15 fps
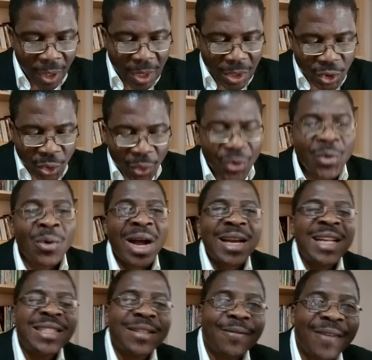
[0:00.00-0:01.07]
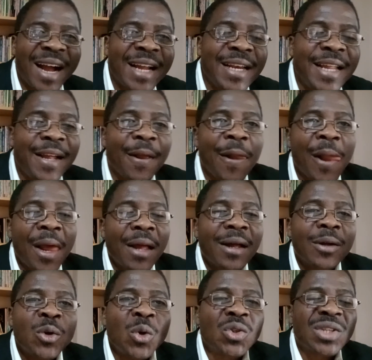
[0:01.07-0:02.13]
So you identify
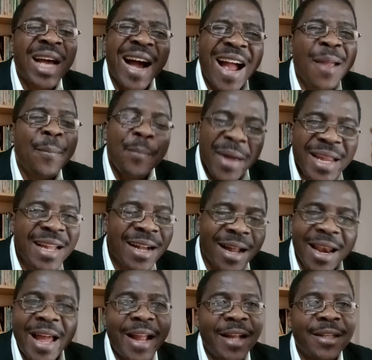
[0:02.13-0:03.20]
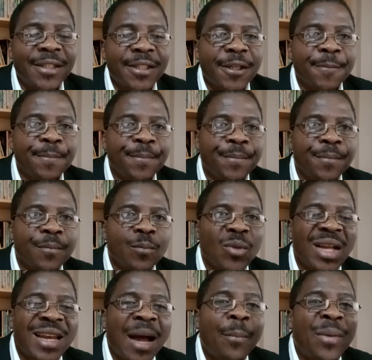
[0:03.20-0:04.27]
those high-paying clients
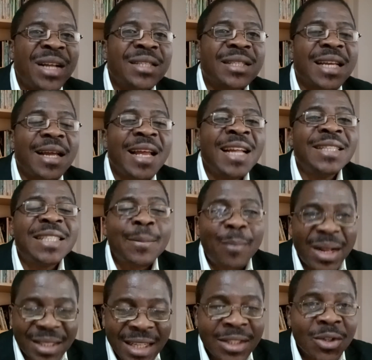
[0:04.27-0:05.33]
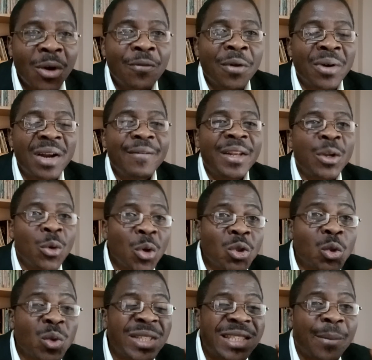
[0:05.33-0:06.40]
that brings 80% of your revenue, those
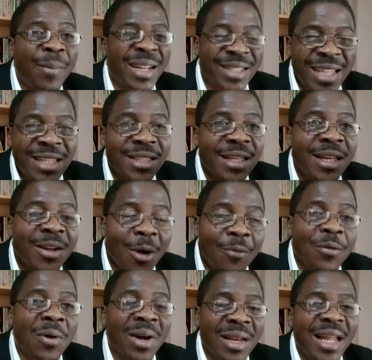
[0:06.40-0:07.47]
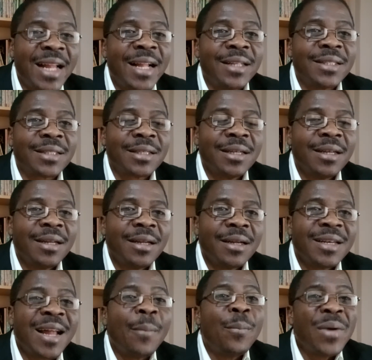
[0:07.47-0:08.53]
20% of your clients
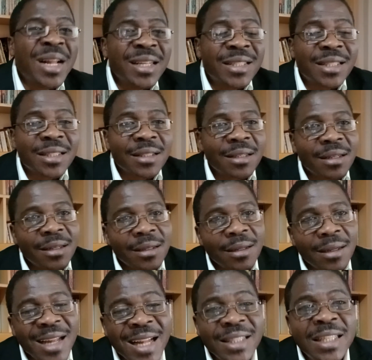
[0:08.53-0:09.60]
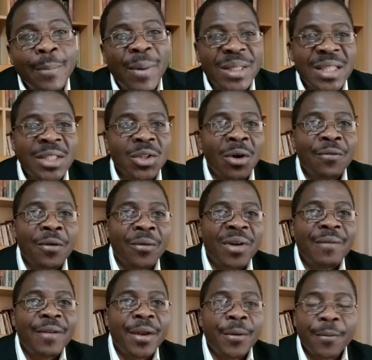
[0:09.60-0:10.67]
that brings 80% of your
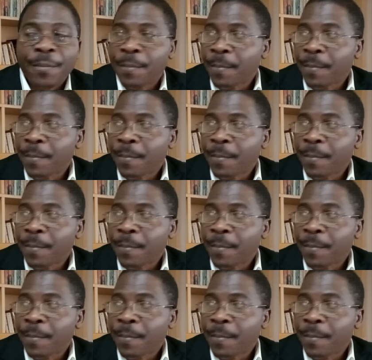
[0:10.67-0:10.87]
revenue,